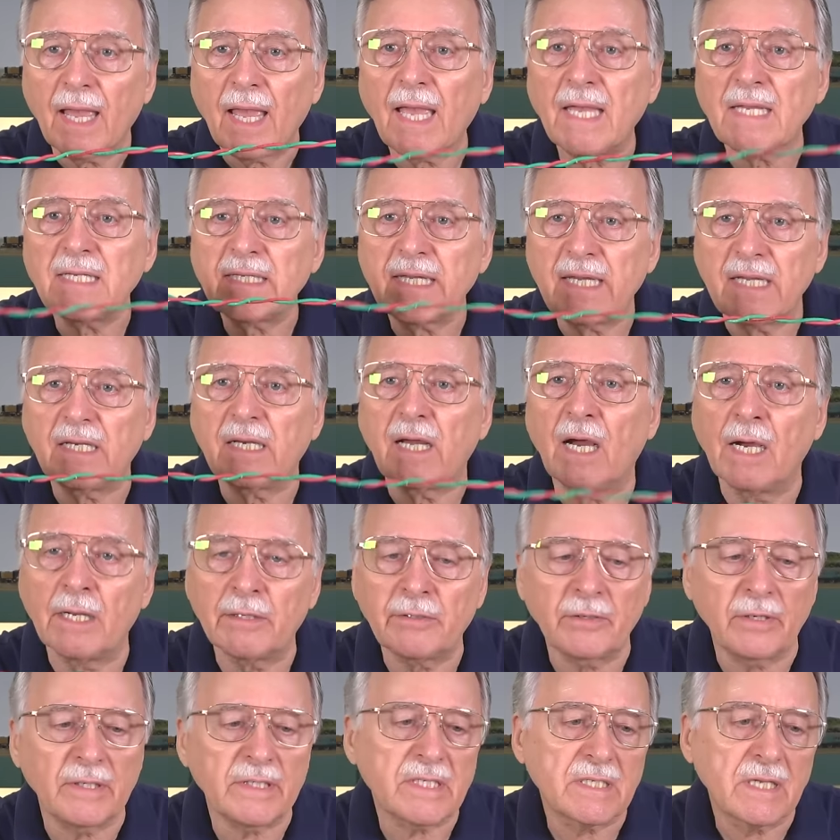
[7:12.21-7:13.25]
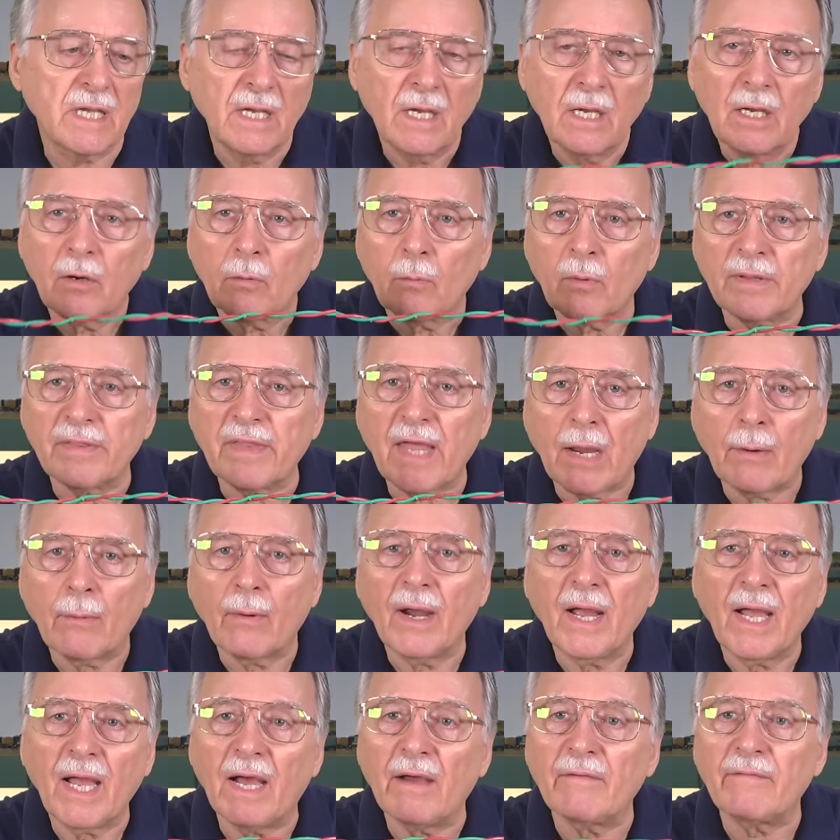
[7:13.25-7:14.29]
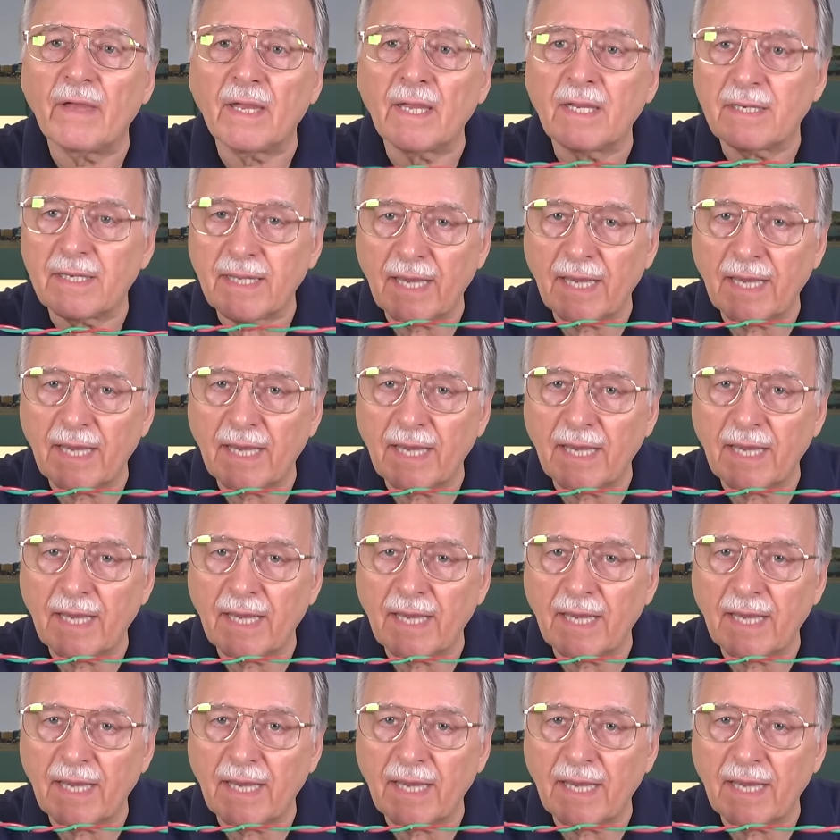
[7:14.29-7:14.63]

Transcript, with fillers: 1800s when they were having